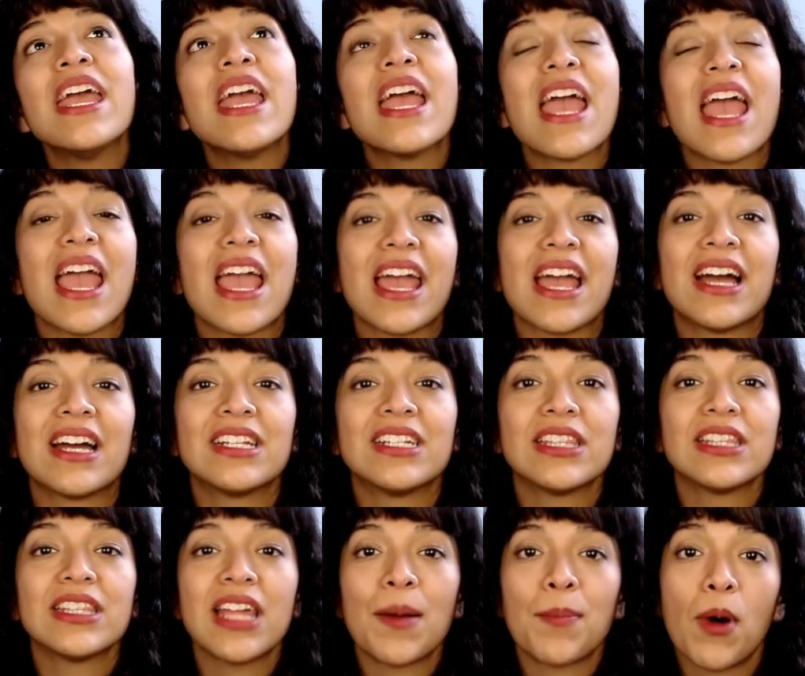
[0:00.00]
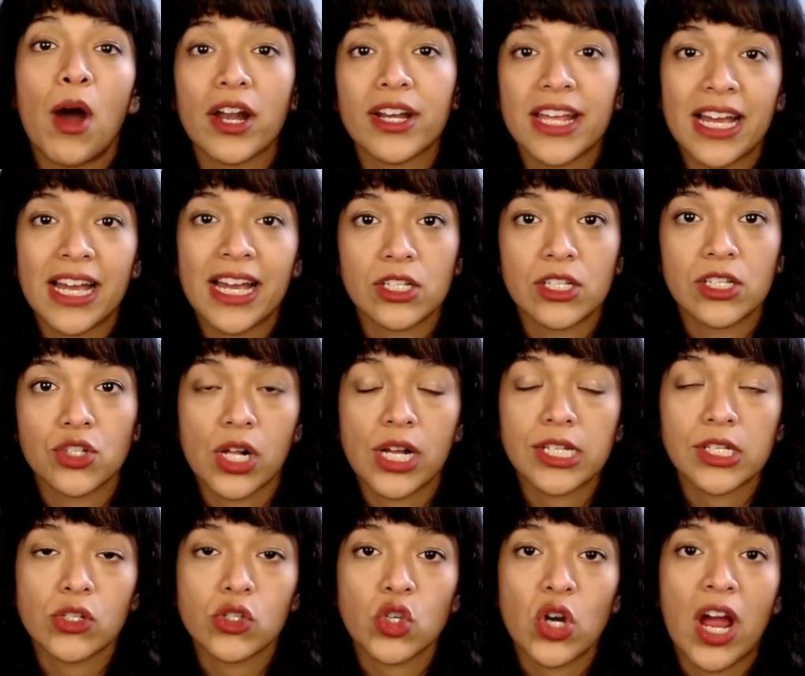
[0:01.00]
And that podcast, Digital
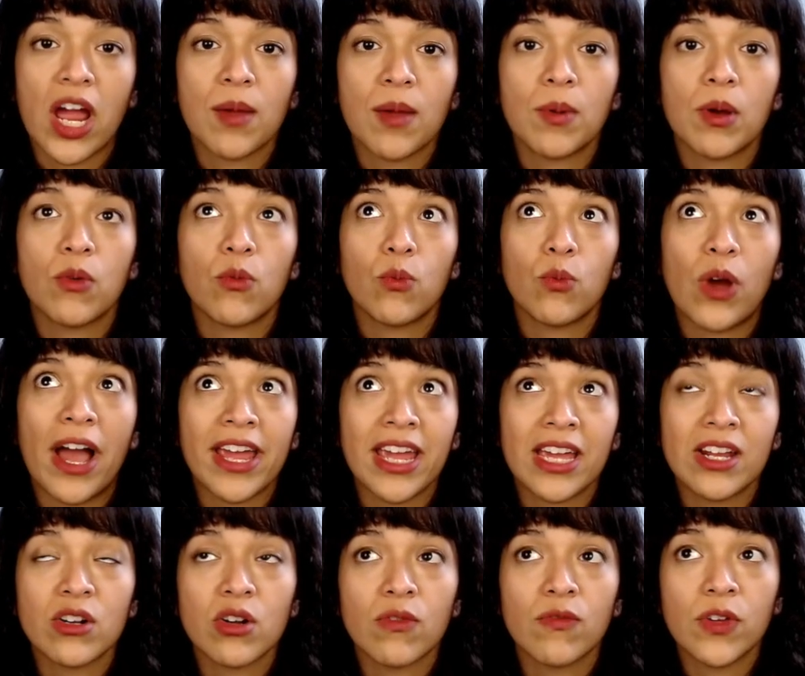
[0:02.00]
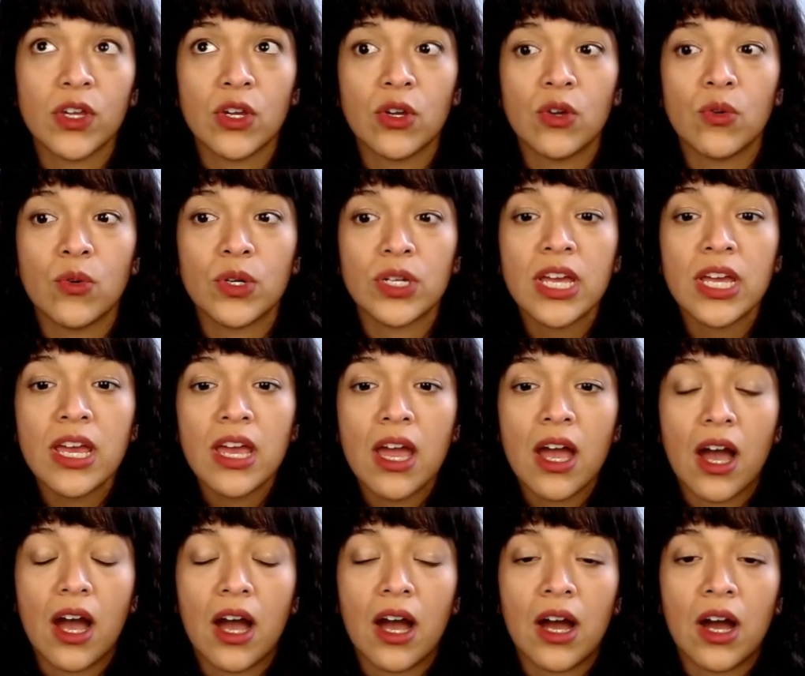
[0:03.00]
Hustle Tribe, I interviewed
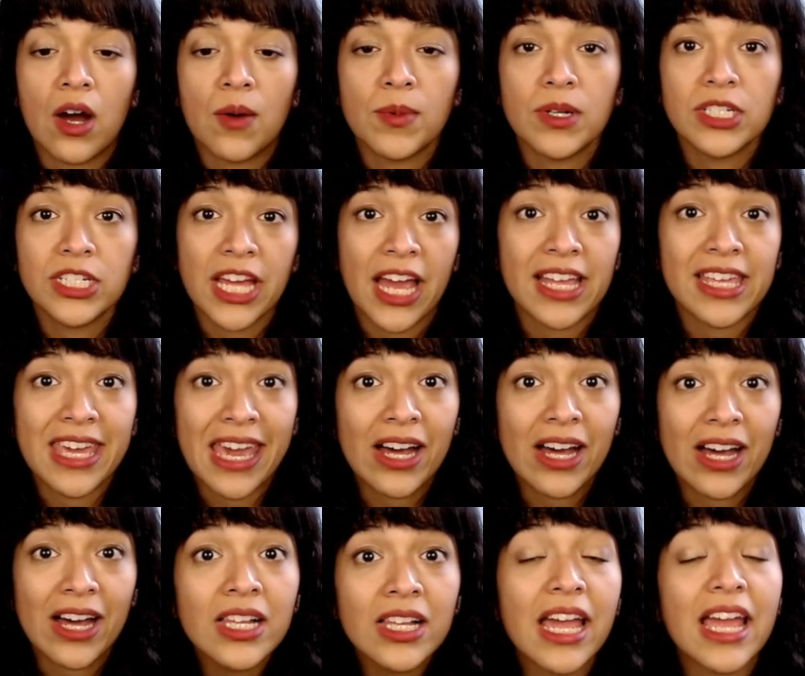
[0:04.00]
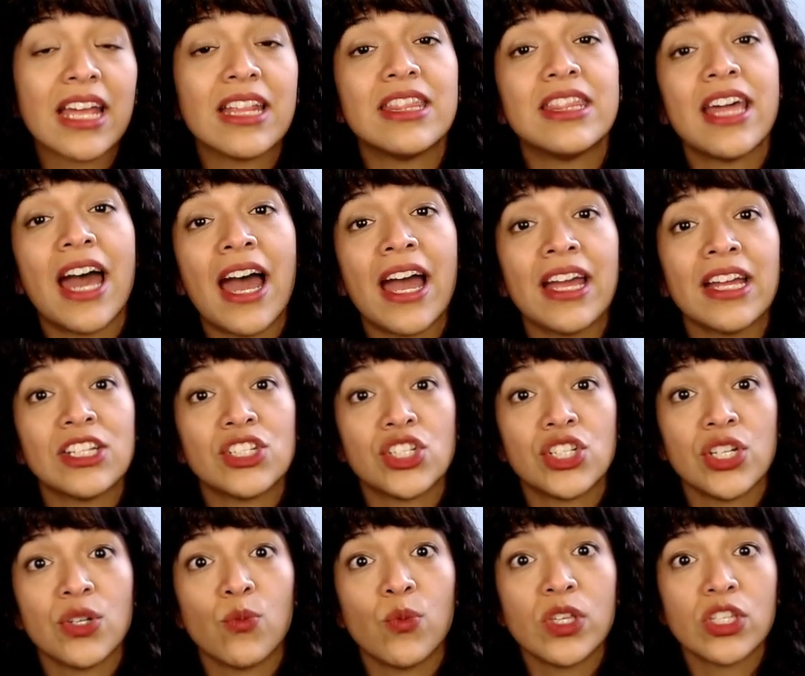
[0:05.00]
Danielle, and
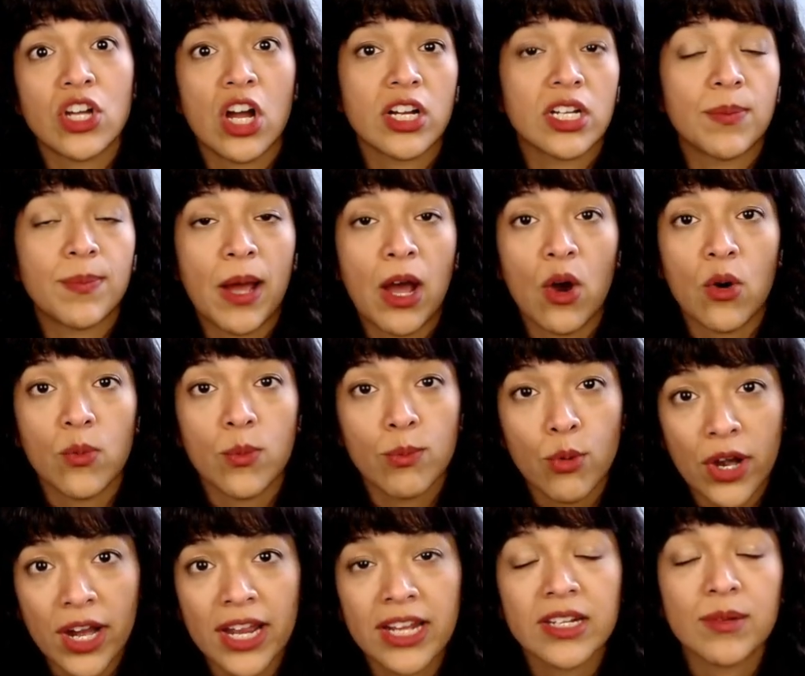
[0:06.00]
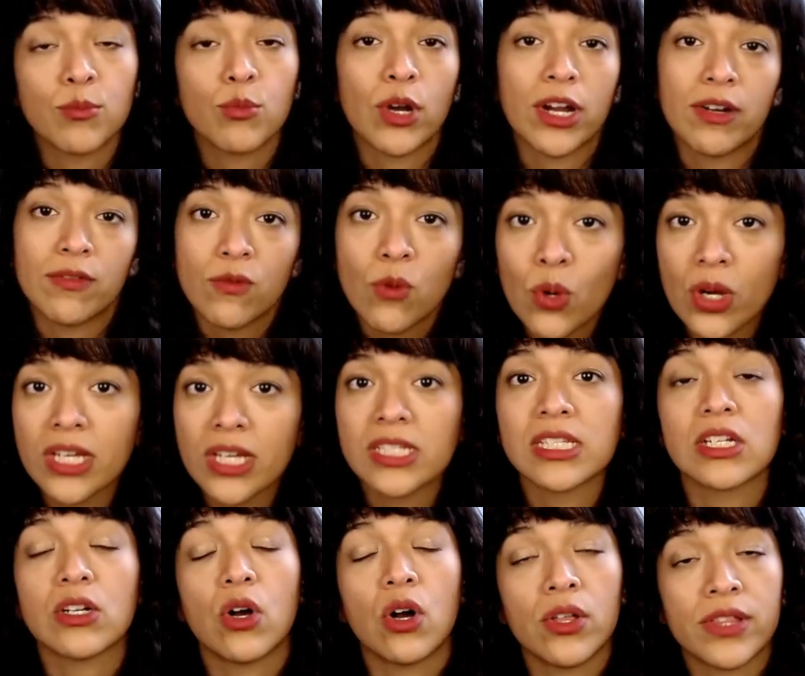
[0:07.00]
we talked about brand and brand voice
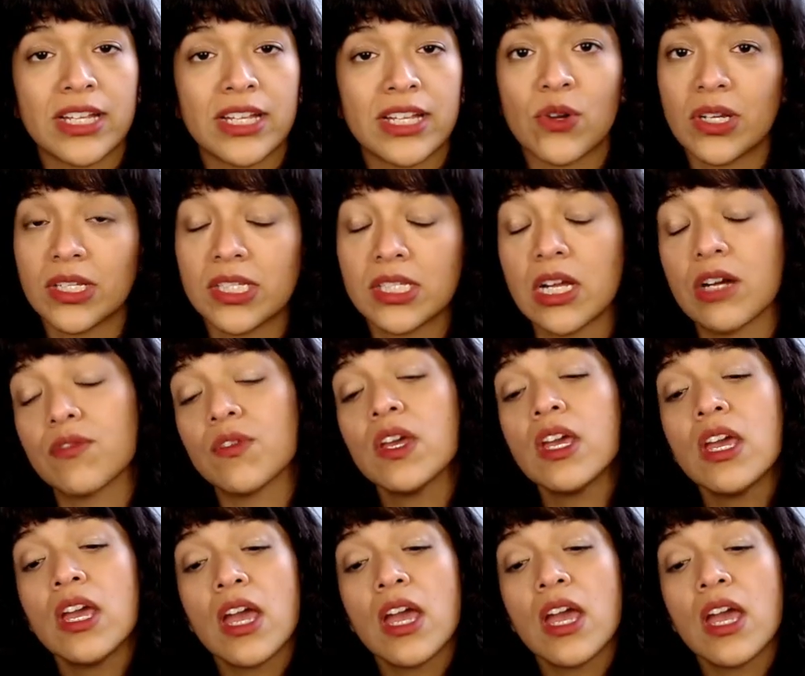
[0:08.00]
and all that great stuff.